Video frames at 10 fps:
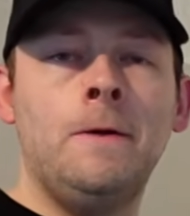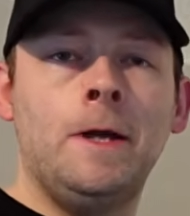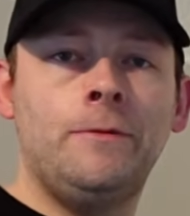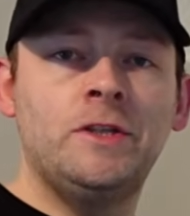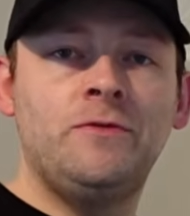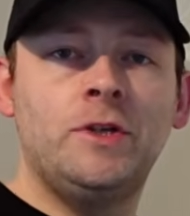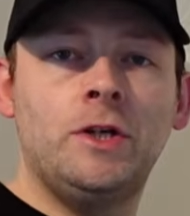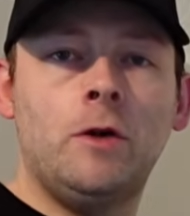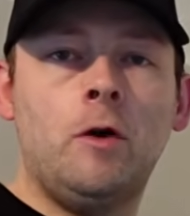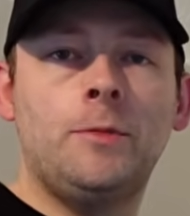in this
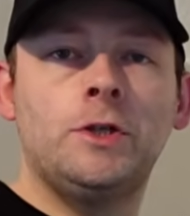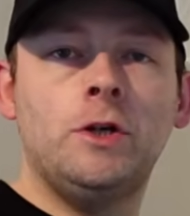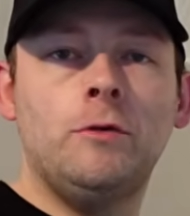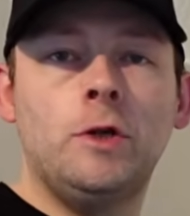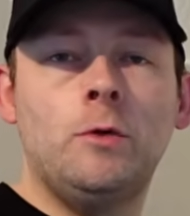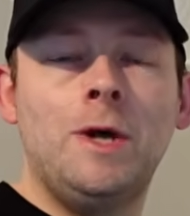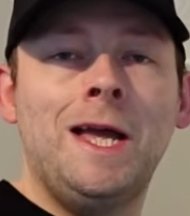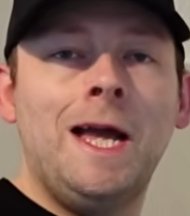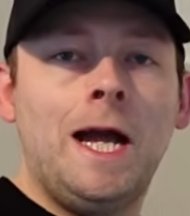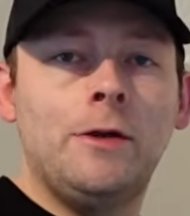video I'll be showing you
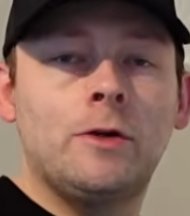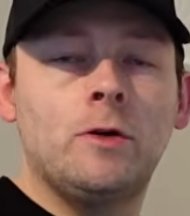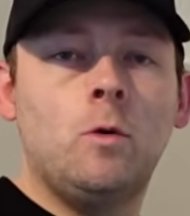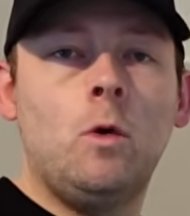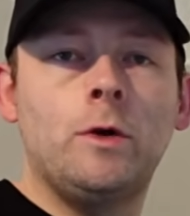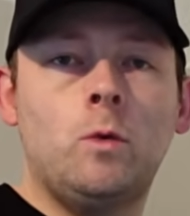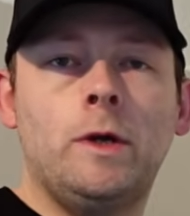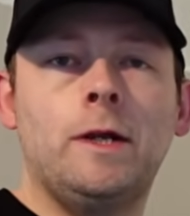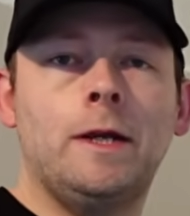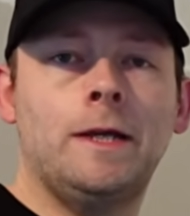how you can quite
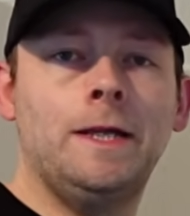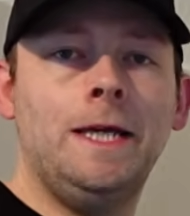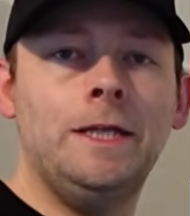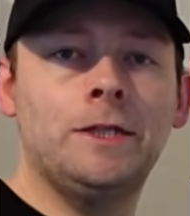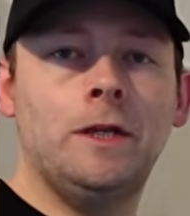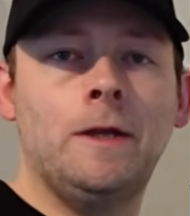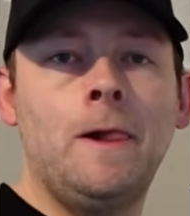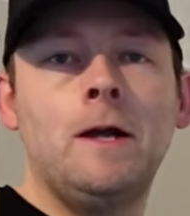quickly and easily